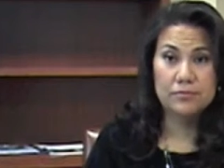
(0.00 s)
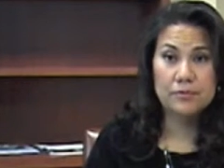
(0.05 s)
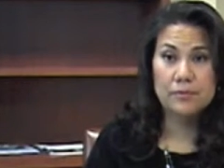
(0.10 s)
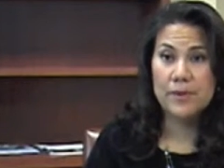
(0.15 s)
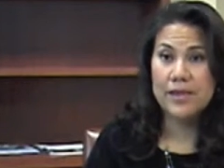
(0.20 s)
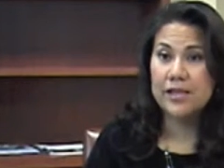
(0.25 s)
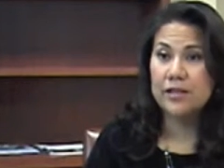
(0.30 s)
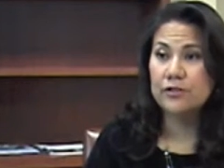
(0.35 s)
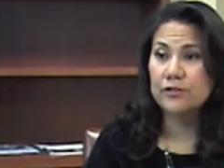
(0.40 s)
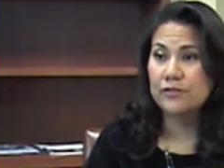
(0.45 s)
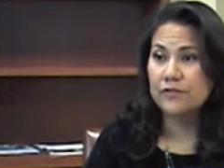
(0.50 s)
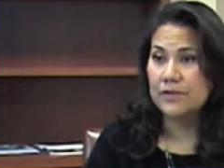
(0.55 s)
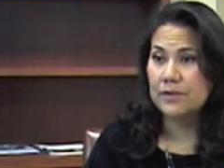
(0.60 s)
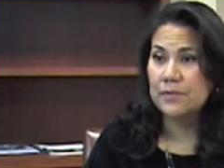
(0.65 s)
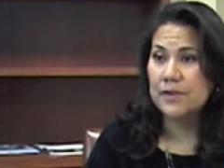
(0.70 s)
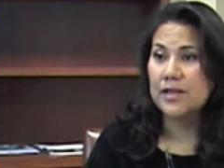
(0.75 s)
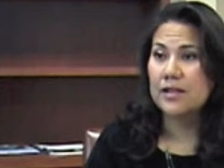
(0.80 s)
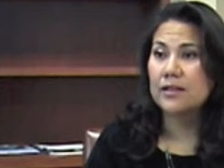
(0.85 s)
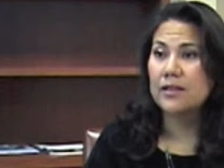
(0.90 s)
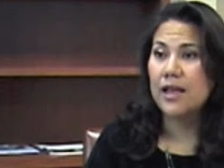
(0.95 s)
male or
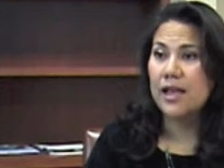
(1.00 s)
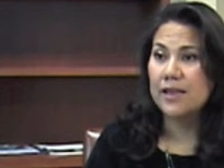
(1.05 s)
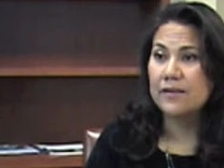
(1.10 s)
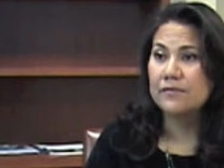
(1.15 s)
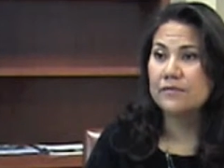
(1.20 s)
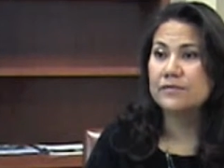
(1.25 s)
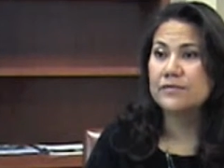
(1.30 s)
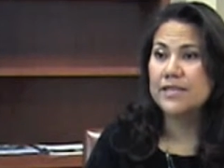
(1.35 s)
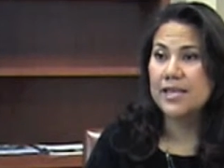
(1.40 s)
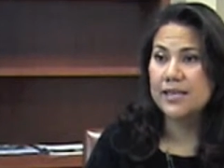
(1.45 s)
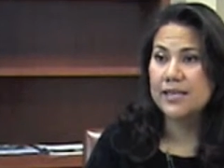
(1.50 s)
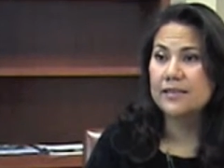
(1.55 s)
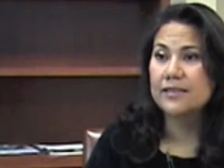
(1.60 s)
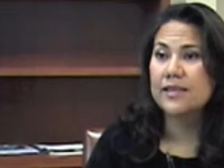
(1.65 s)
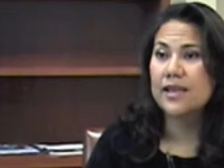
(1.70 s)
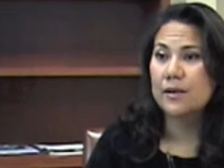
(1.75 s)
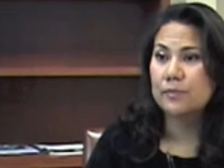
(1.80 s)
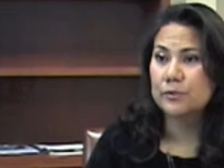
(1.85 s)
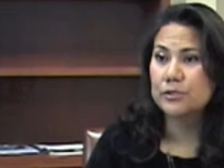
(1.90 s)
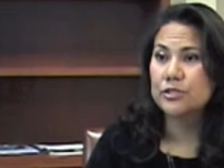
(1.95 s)
female, I've taken
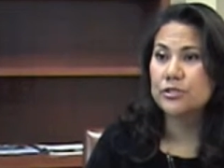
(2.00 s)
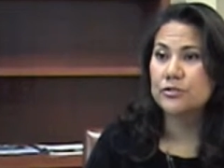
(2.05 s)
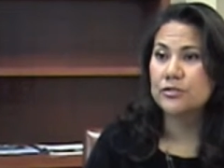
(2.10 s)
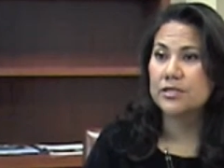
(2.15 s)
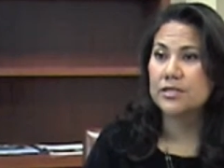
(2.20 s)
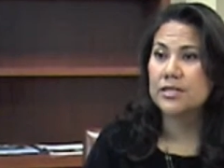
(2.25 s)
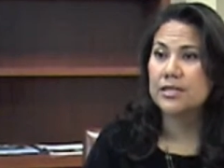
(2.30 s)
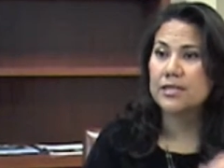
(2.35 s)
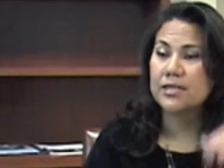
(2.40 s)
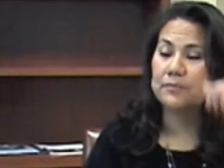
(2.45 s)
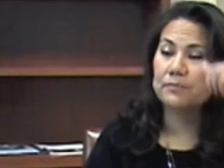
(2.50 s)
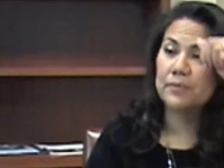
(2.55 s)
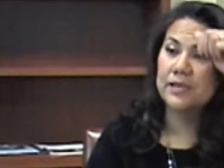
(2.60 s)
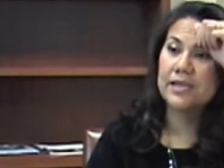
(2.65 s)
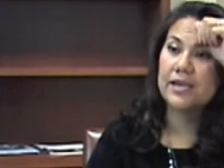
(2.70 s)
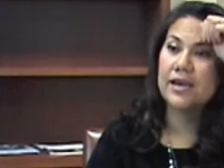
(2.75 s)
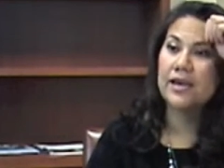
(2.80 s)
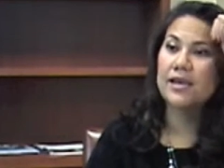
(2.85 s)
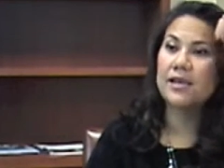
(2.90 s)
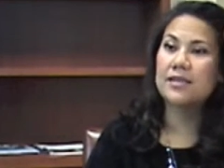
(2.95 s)
the opportunity
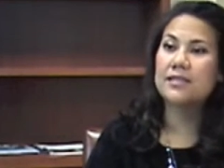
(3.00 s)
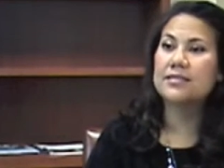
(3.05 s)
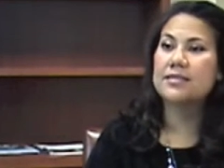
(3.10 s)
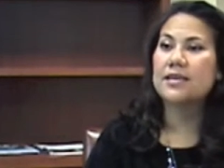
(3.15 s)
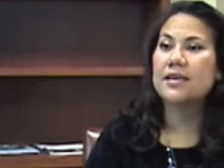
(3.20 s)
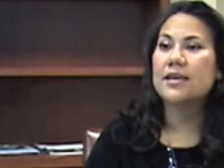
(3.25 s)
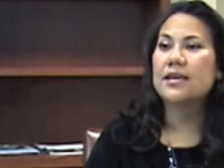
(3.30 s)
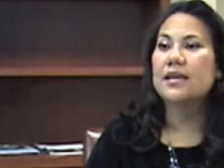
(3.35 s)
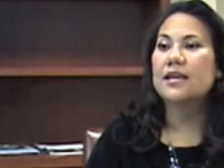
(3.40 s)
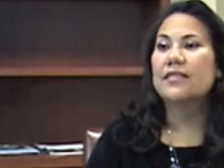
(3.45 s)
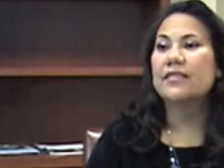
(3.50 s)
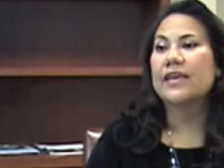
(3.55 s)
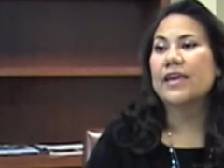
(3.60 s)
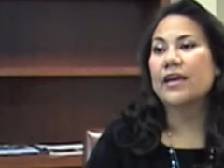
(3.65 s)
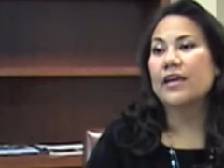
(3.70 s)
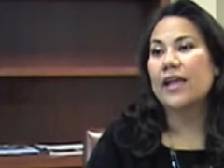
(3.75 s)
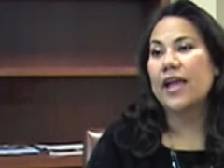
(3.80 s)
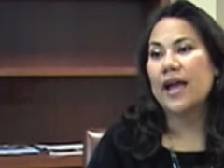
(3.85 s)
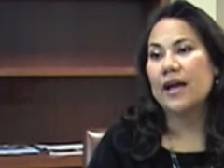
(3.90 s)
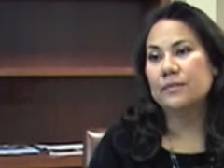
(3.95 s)
because
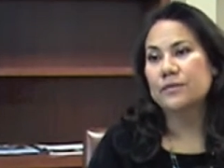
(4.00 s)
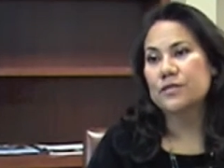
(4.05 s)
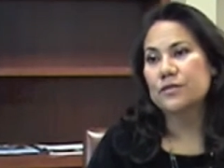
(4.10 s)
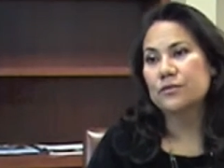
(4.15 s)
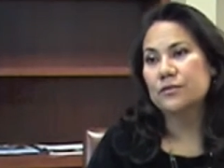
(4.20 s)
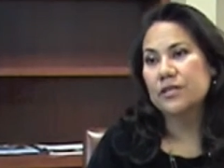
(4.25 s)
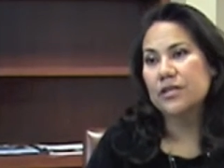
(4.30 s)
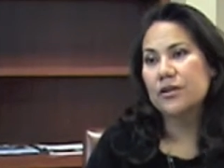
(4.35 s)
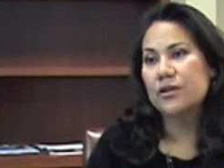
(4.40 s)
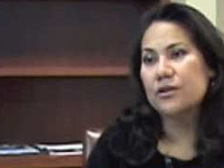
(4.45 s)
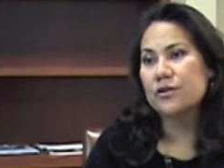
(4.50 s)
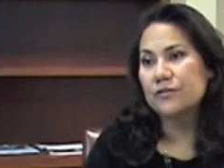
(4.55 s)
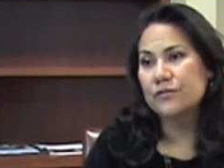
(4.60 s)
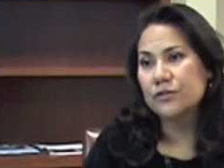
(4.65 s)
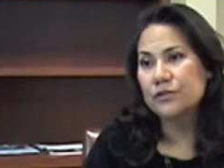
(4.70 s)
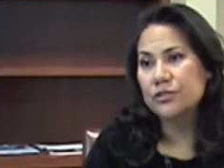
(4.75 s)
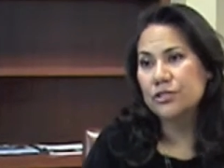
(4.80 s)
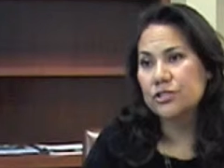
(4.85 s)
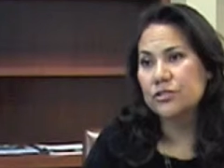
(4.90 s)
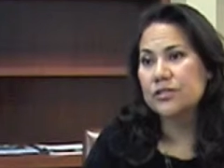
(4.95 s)
they absolutely are
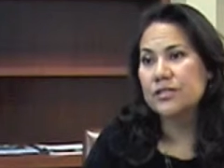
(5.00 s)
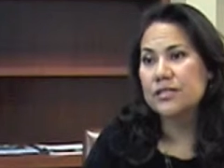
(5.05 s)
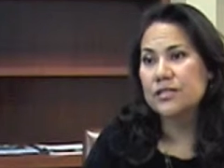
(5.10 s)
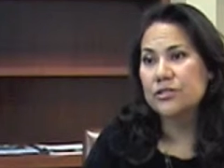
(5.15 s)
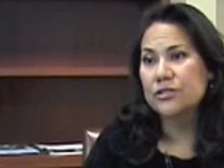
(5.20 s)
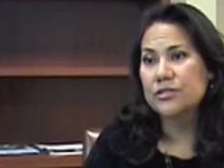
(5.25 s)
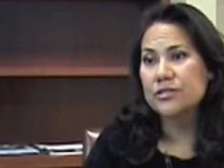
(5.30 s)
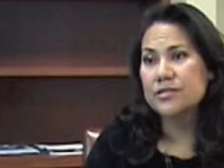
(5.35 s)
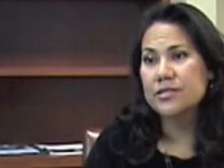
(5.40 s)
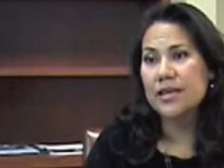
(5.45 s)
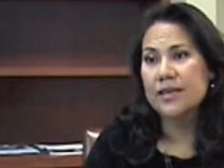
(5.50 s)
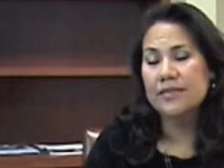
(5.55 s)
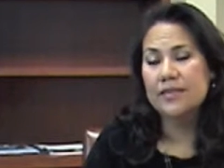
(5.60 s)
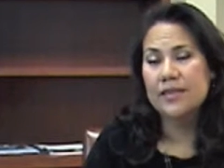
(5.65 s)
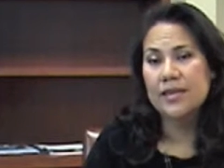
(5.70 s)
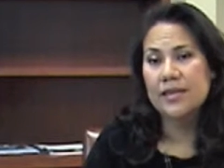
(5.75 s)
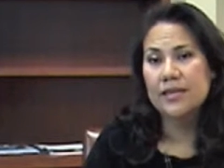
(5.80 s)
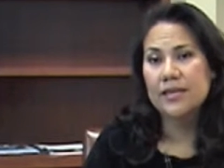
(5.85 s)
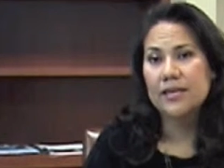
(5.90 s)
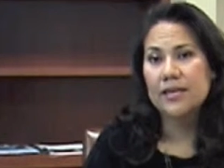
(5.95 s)
future leaders. I
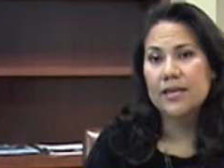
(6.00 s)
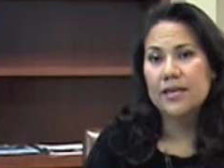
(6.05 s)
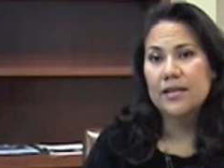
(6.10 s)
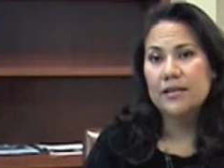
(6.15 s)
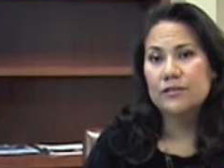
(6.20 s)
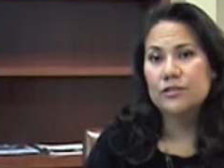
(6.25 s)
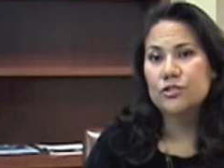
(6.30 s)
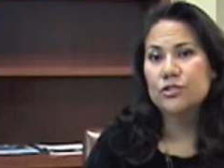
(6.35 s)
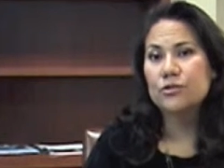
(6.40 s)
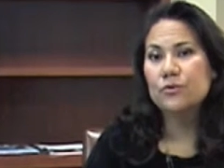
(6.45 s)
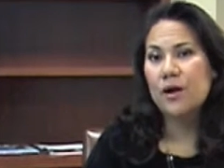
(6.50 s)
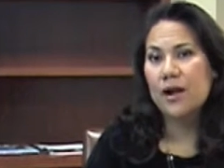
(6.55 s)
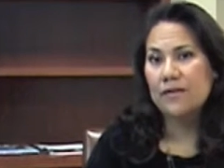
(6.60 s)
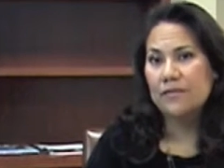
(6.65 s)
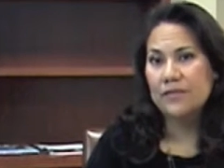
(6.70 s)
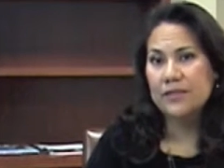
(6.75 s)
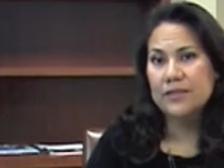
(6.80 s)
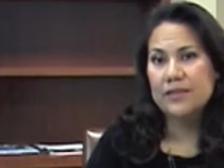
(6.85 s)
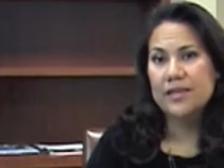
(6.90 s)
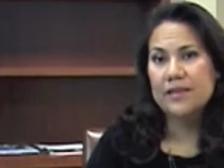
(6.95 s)
think too
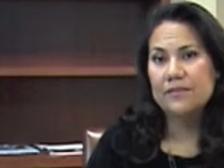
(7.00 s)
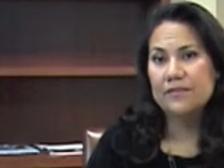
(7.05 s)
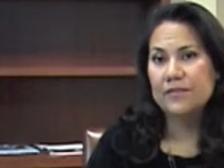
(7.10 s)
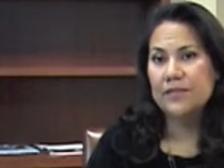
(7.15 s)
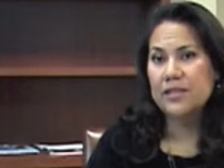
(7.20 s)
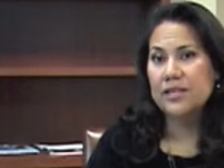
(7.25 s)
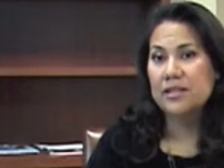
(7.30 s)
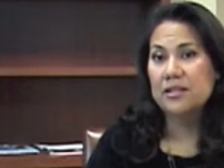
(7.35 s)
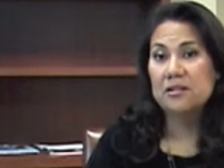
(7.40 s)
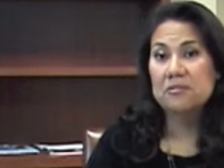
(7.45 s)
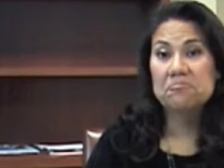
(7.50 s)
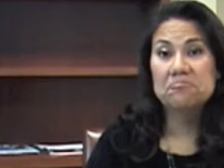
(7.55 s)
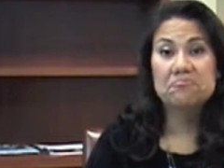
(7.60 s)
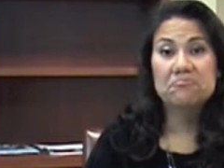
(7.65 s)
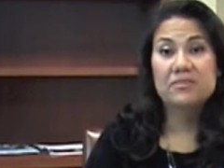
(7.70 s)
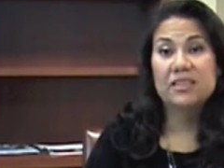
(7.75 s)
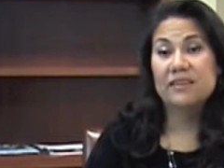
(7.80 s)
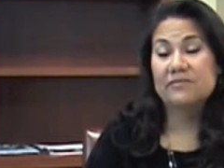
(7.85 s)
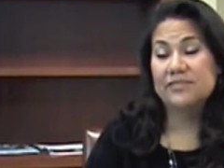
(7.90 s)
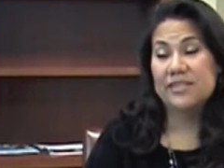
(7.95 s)
often they feel
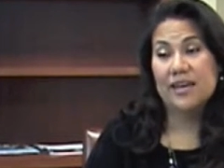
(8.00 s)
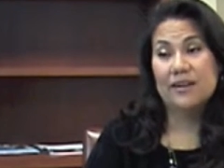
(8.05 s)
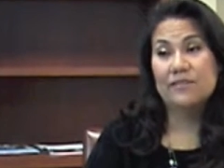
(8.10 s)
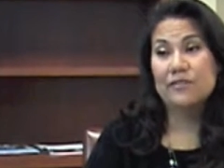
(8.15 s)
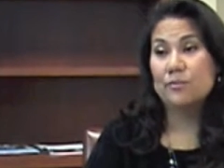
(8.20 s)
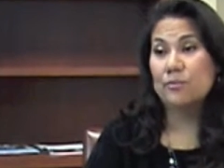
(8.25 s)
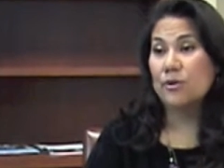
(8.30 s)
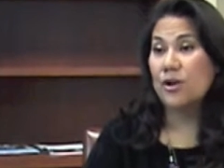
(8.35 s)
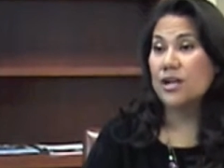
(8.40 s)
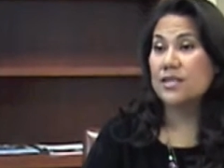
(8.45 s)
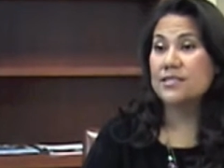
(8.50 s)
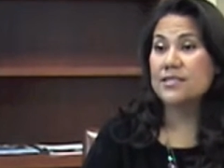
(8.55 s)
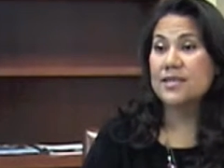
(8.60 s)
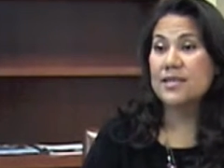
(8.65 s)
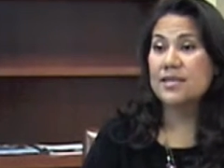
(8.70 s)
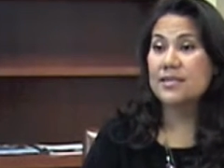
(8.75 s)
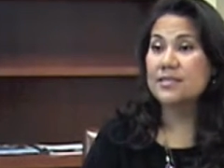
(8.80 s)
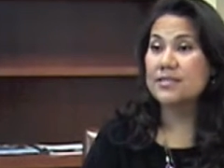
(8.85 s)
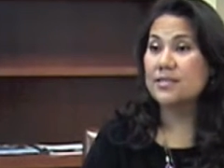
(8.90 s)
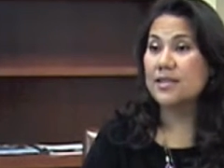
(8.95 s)
left out of the
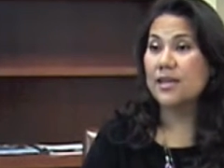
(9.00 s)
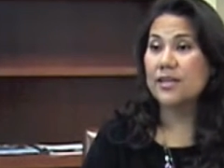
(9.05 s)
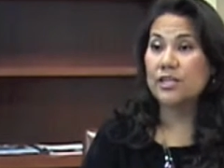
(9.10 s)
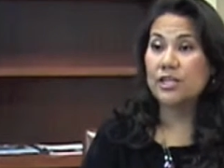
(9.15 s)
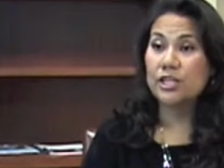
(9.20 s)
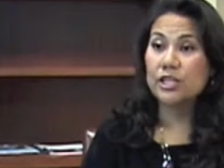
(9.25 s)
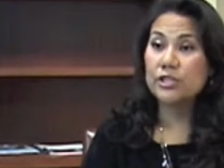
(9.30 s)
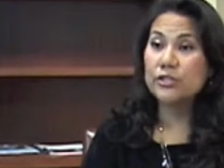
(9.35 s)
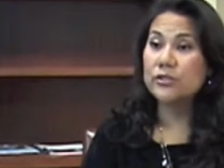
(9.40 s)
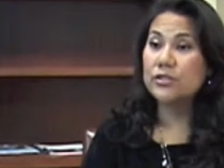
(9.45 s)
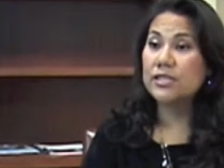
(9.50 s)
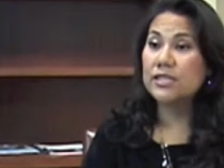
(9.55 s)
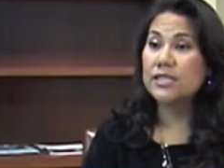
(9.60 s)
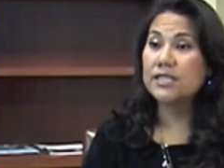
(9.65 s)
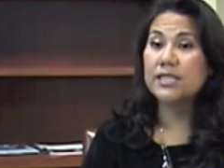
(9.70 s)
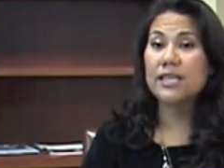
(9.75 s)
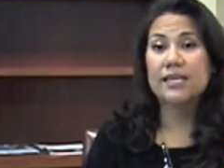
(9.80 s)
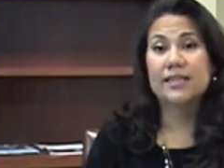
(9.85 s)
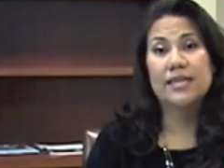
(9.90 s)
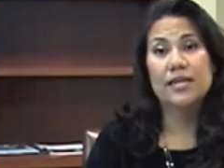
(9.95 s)
process, not
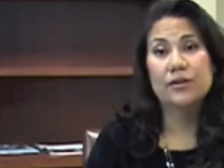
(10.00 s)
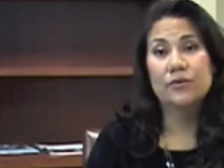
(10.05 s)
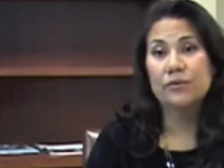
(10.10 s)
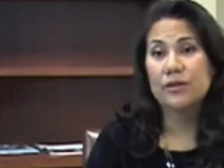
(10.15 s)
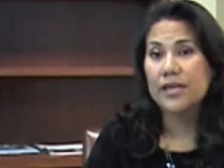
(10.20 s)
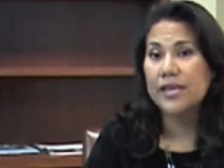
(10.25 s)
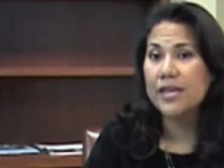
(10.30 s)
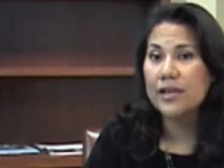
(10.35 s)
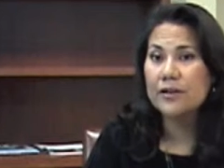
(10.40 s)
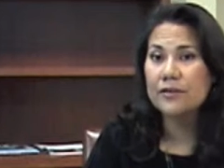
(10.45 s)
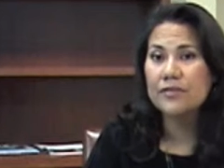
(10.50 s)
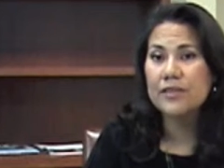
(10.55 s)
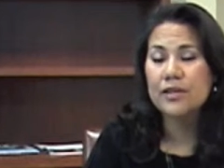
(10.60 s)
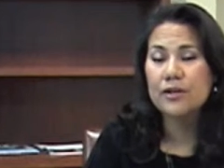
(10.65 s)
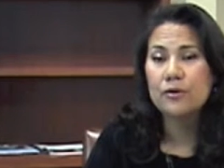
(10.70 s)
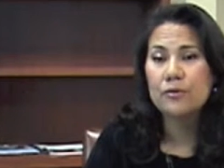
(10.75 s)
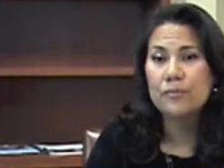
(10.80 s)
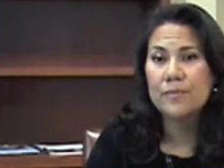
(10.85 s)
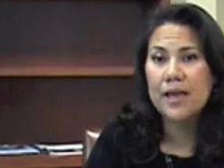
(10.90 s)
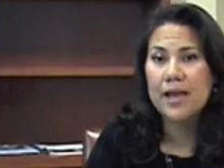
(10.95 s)
included, like they don't care, they
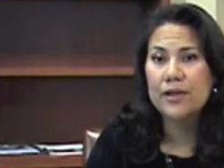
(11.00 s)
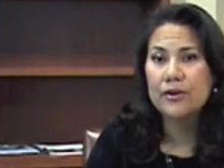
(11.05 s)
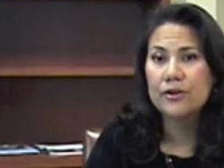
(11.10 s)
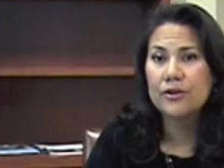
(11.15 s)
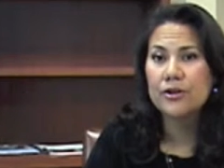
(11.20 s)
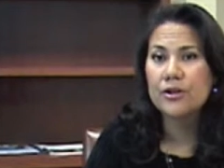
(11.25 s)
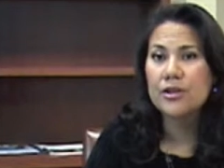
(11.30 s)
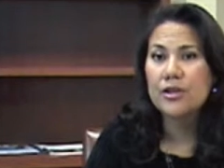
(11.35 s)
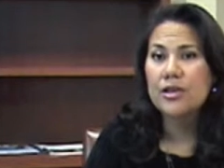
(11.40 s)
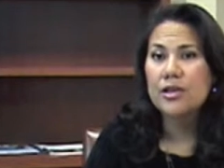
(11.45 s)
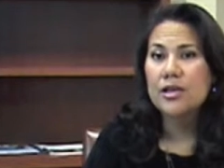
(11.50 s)
don't matter.